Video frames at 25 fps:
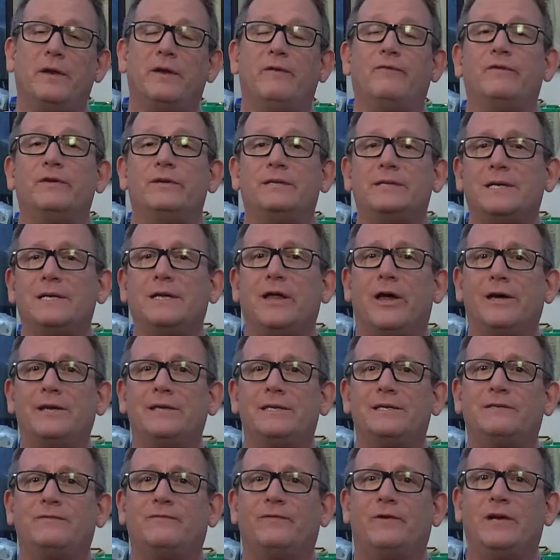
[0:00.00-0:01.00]
And if you did
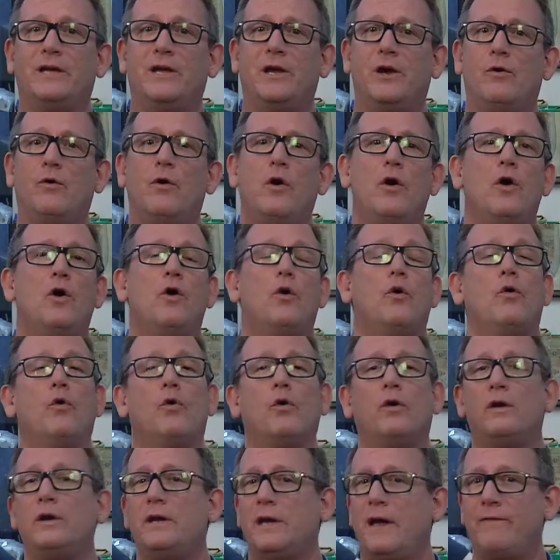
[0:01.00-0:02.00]
like this video
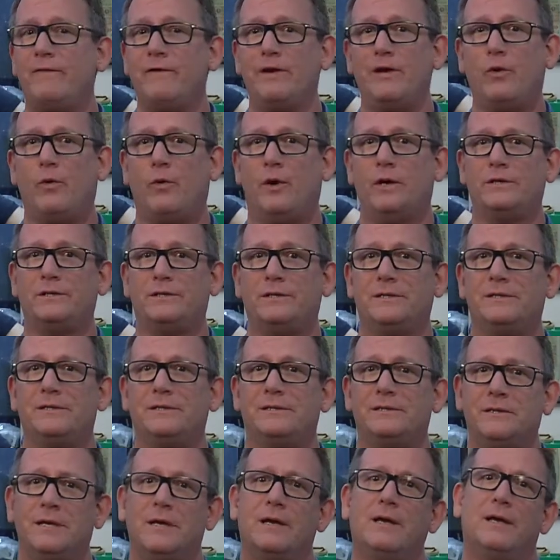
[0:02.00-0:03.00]
or you have any
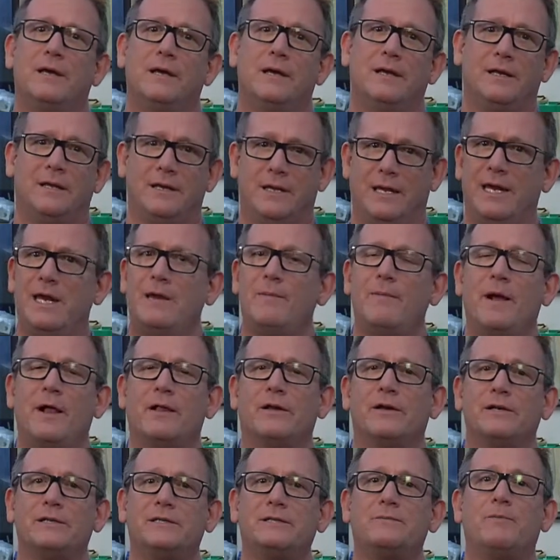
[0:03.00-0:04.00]
questions,
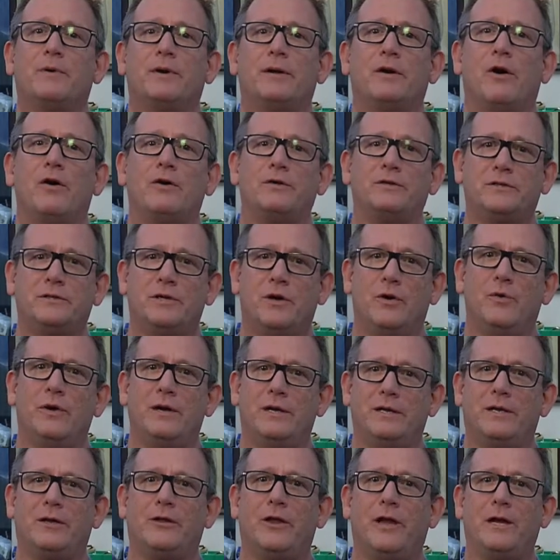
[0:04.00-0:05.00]
email us, but also
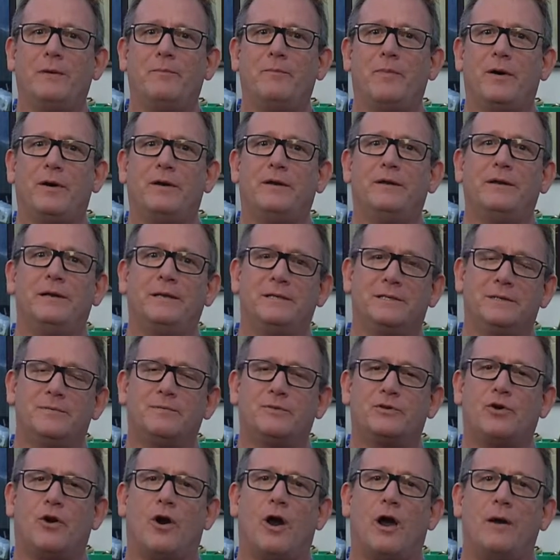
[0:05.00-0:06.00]
hit the like button and
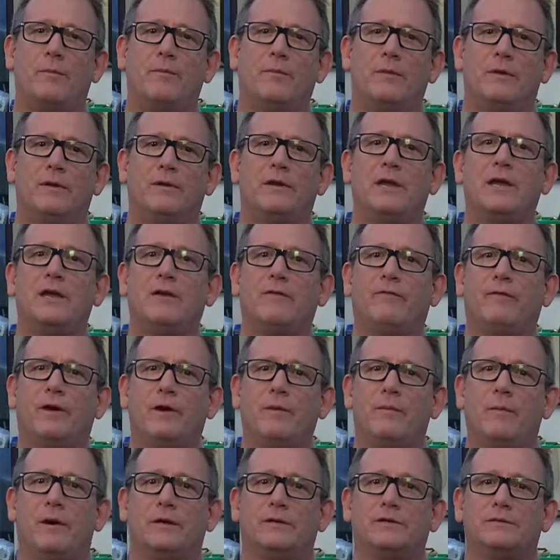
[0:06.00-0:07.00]
subscribe. Thank you
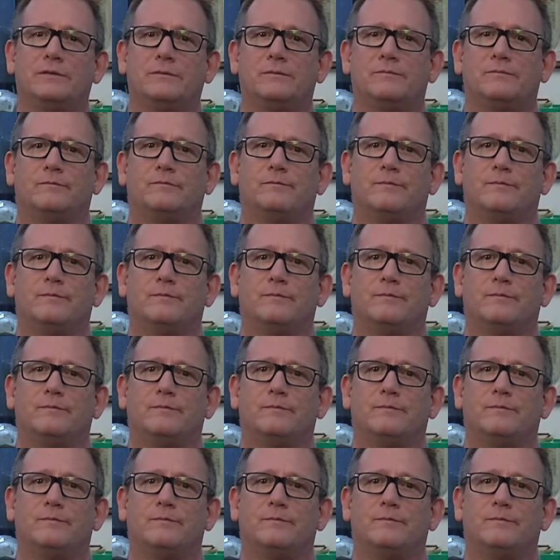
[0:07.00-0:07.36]
very much.